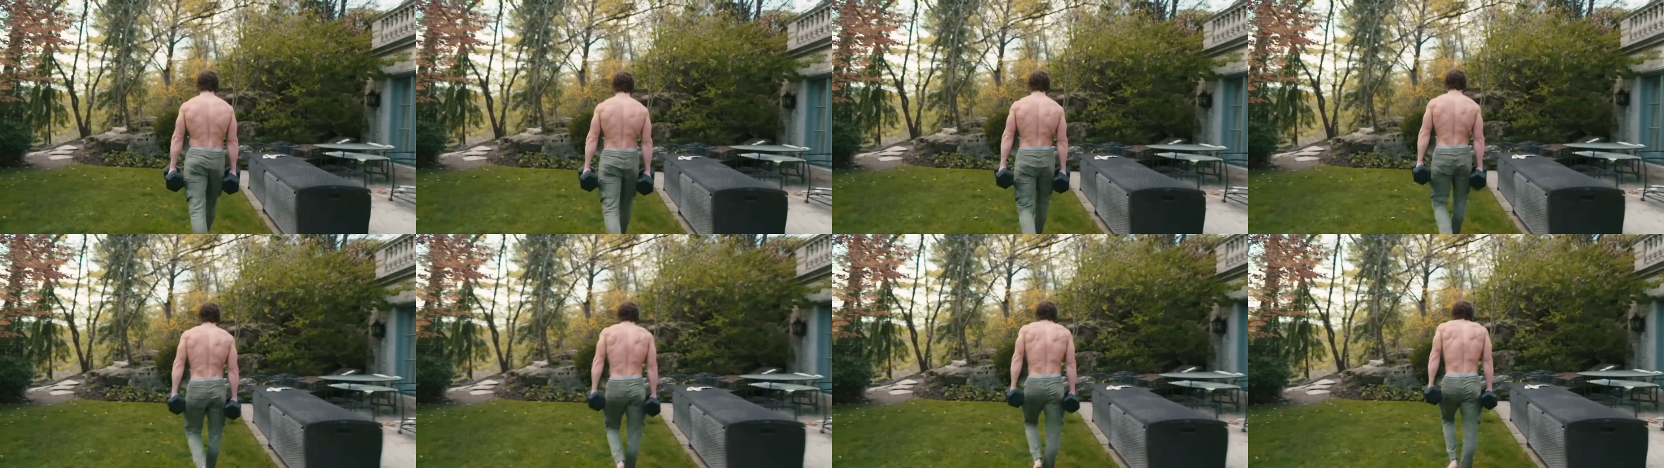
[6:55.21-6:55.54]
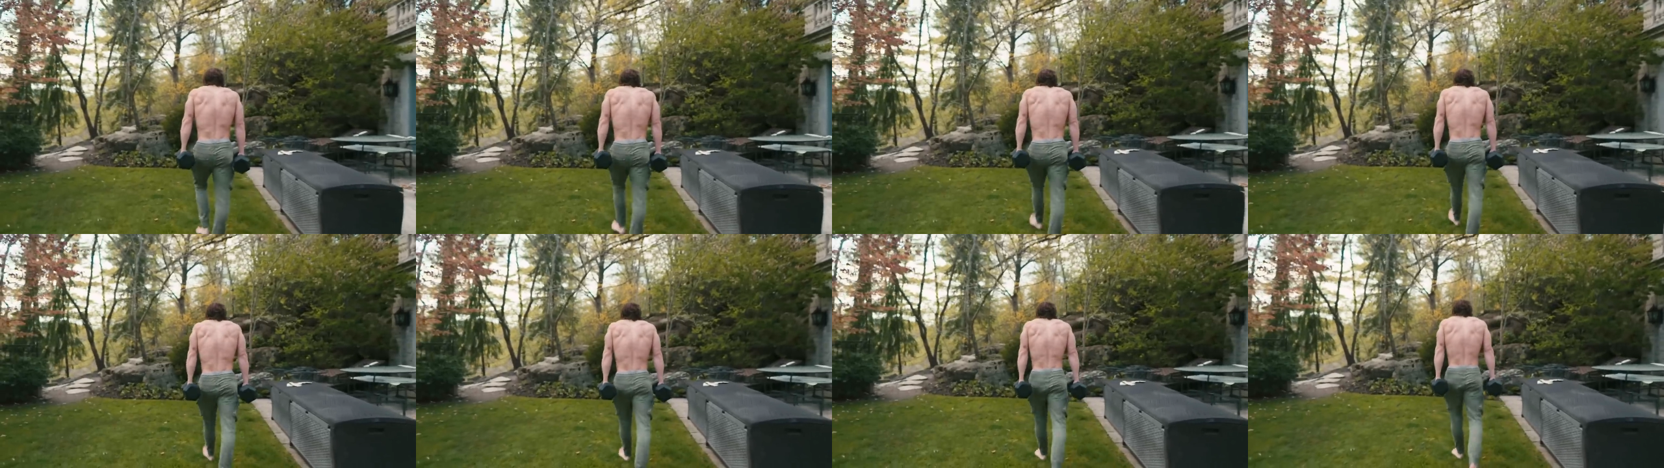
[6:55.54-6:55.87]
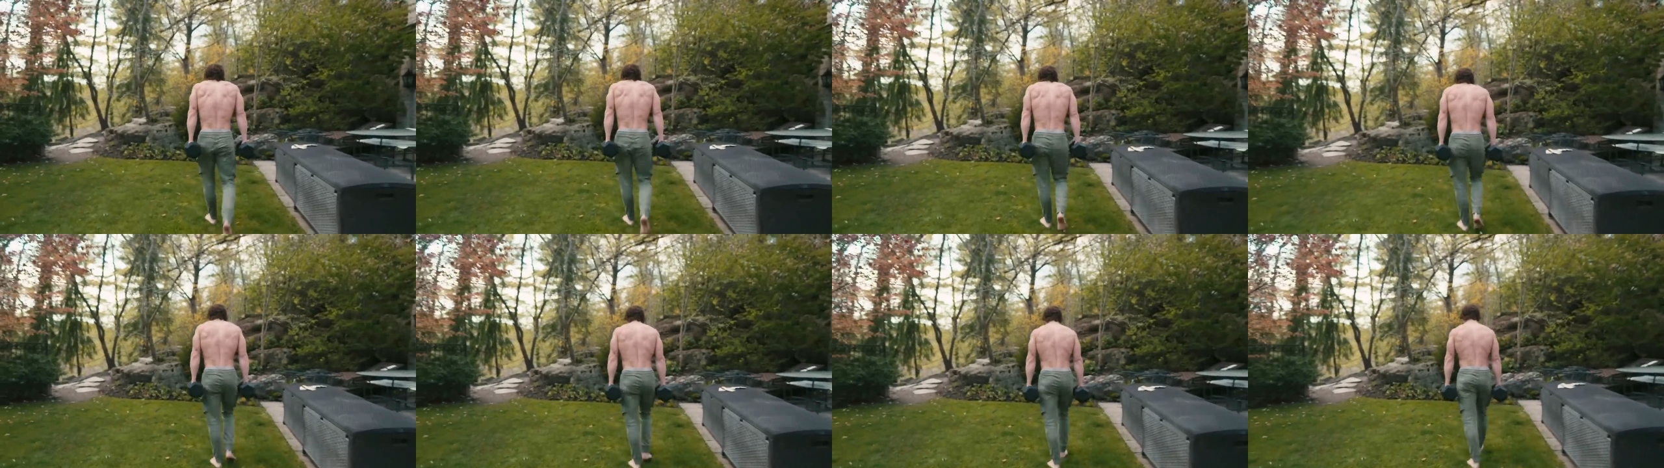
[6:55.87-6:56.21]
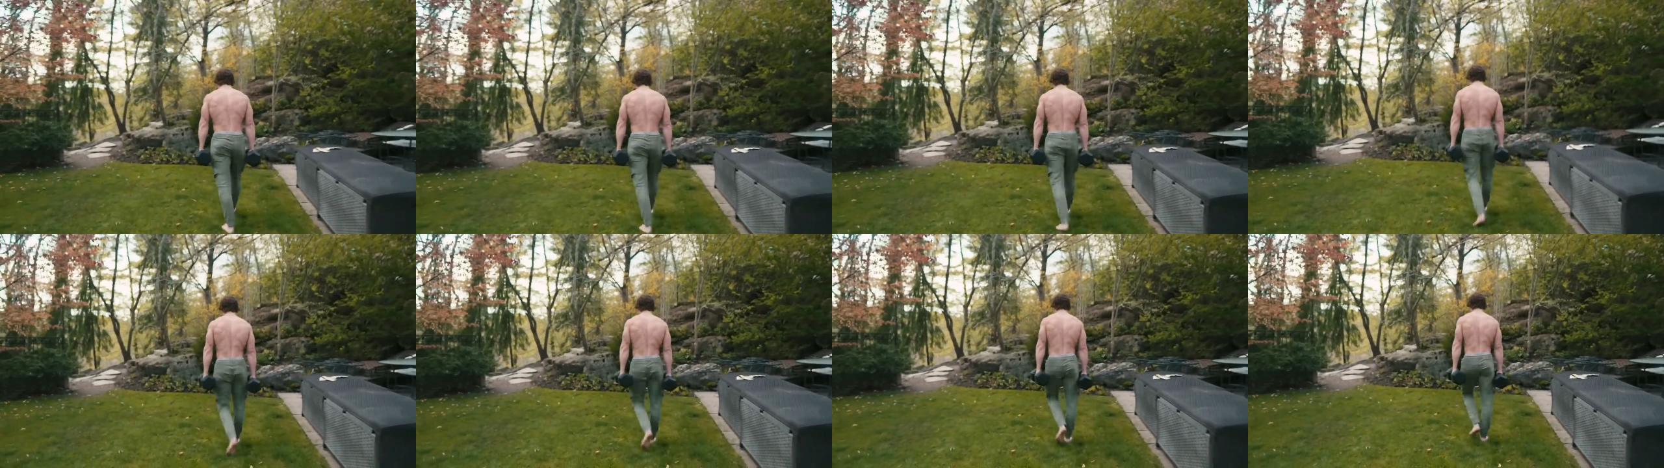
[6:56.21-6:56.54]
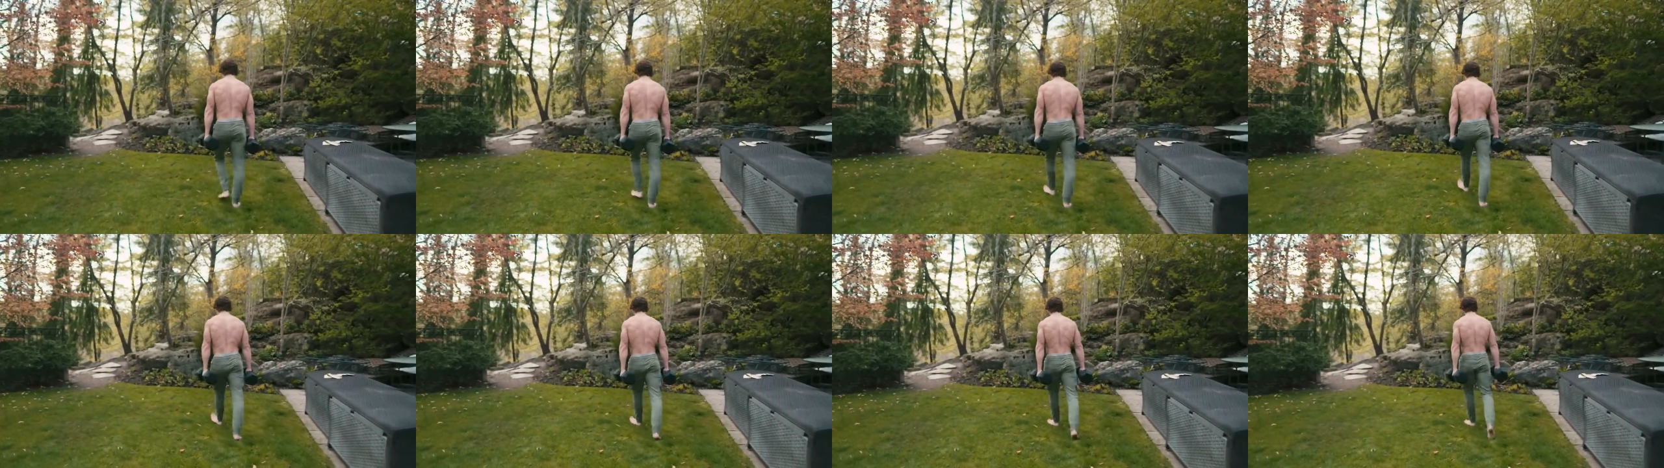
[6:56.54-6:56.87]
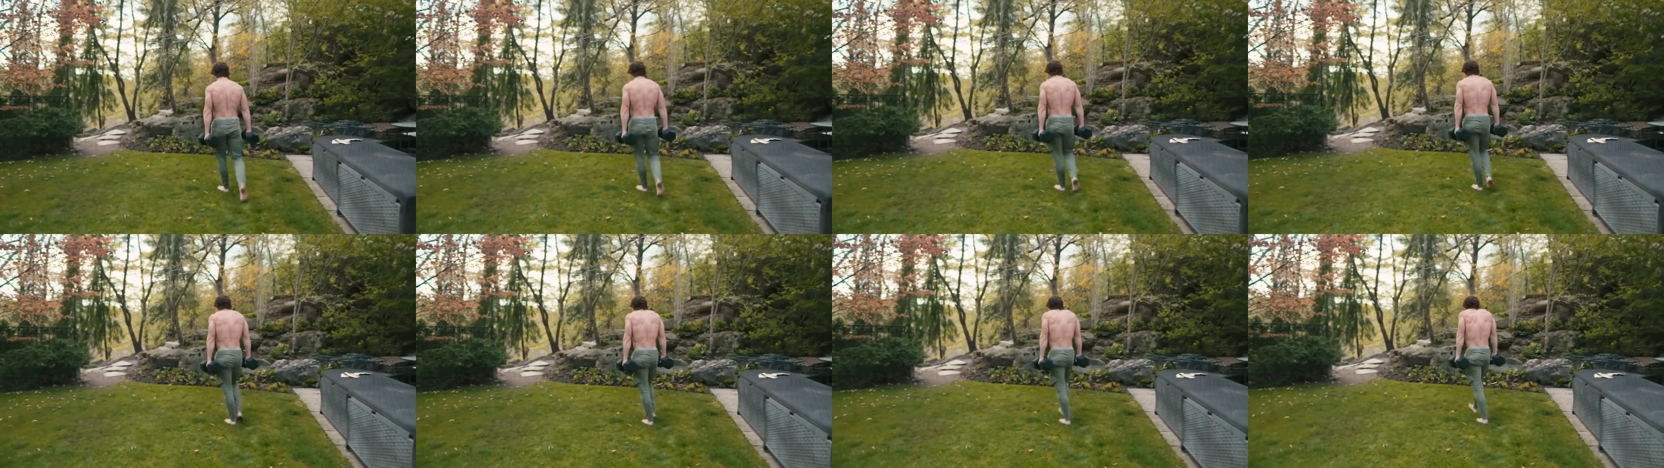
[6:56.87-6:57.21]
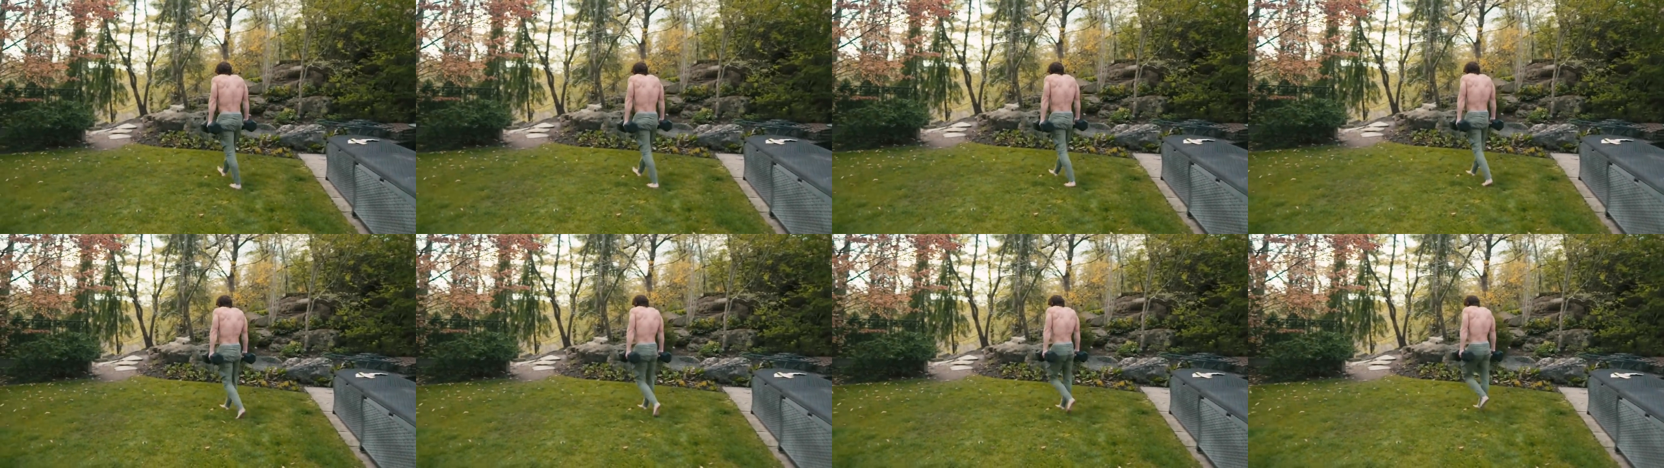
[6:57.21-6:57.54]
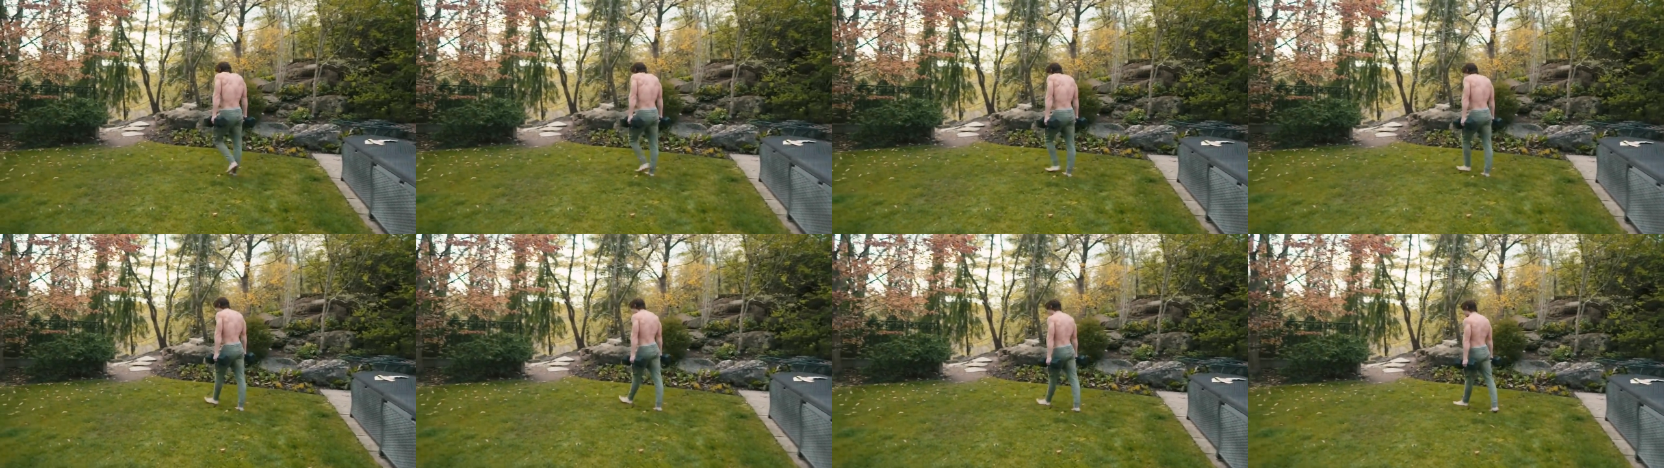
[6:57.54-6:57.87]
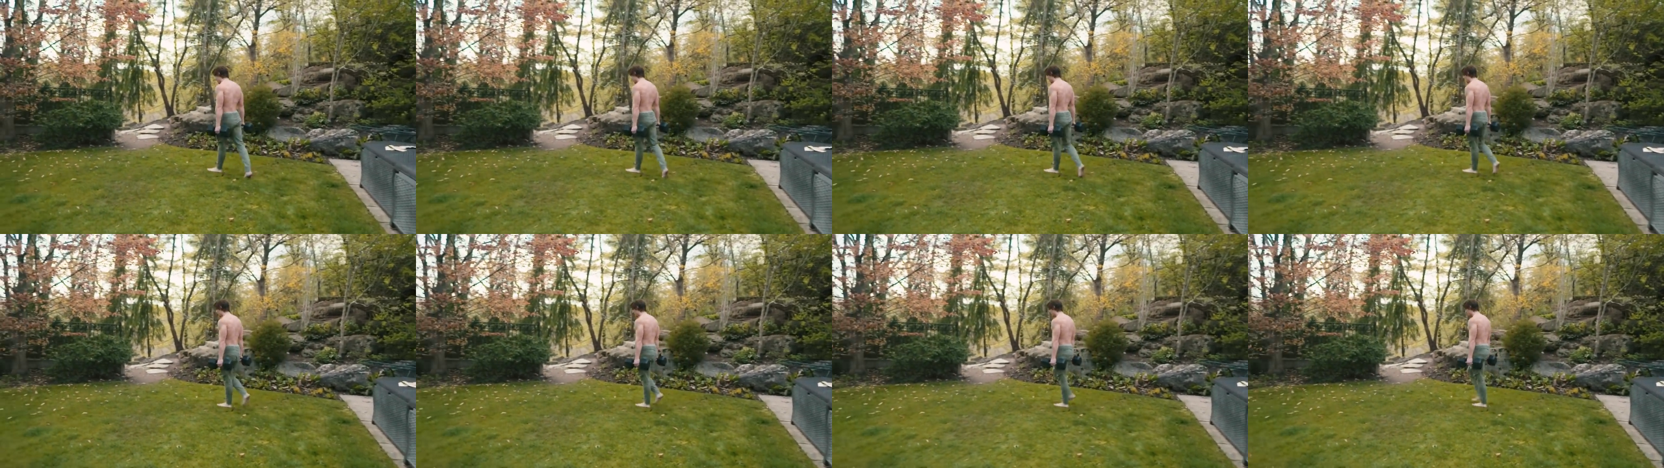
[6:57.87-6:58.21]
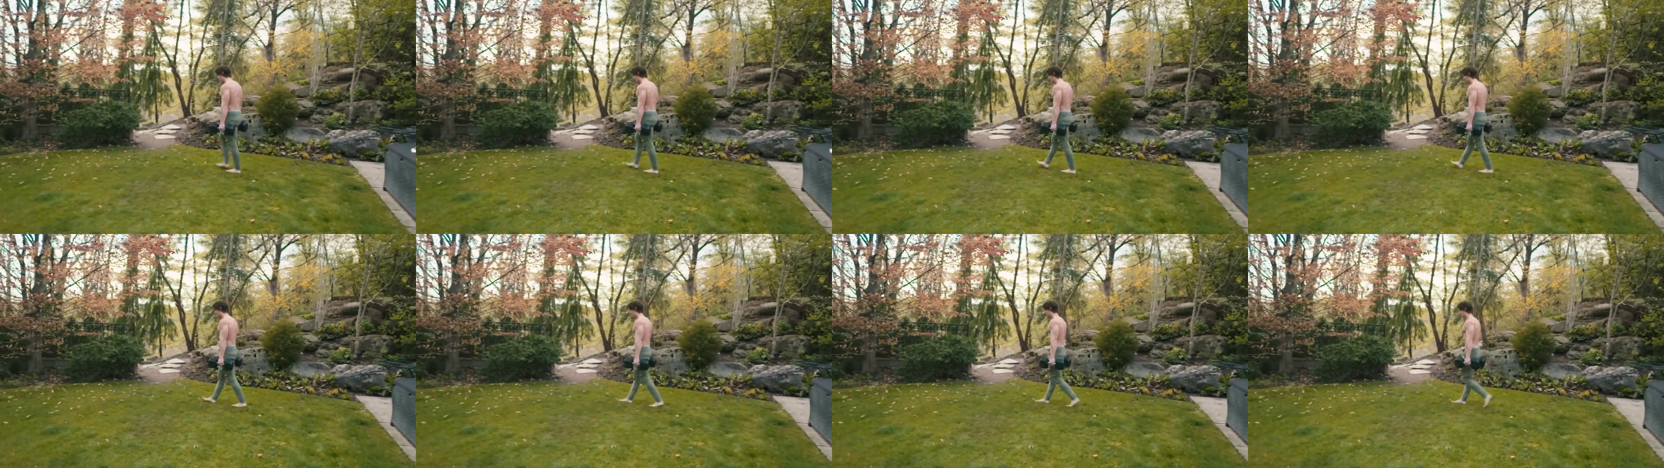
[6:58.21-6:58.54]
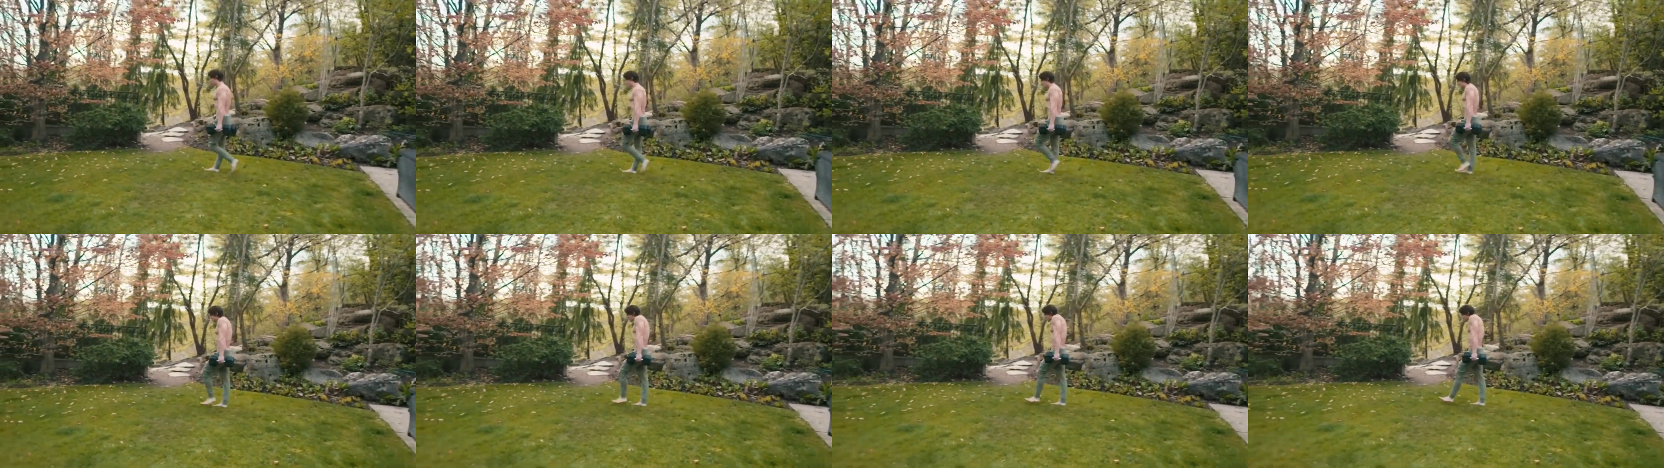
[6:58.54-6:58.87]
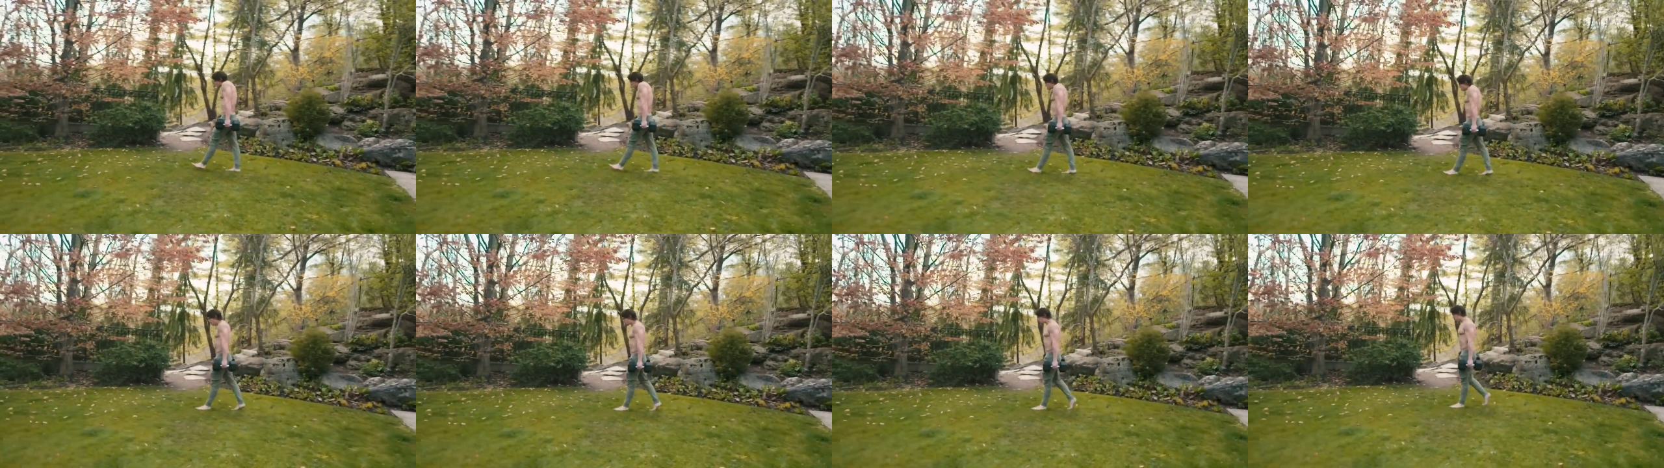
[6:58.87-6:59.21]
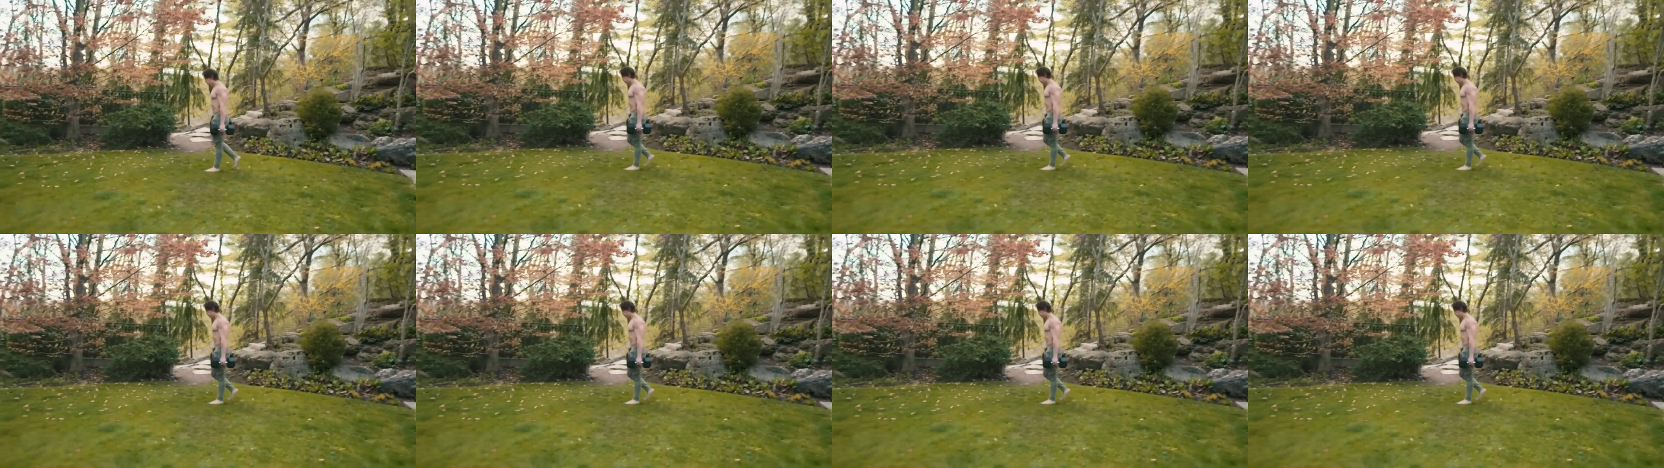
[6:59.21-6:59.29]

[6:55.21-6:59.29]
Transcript: (no speaker visible)